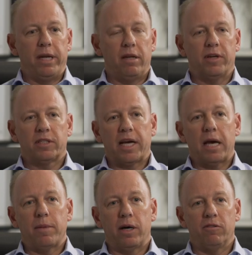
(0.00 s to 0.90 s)
Many of us
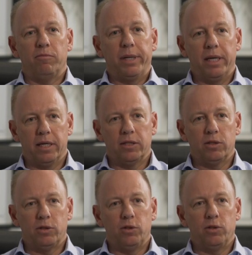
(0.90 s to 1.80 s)
came out of bigger
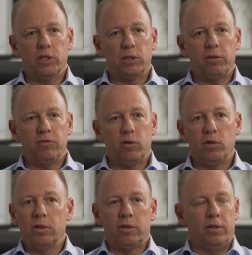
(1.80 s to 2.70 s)
institutions
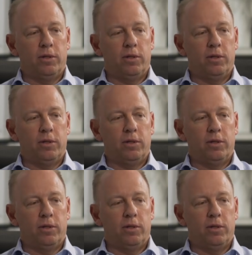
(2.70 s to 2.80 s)
before.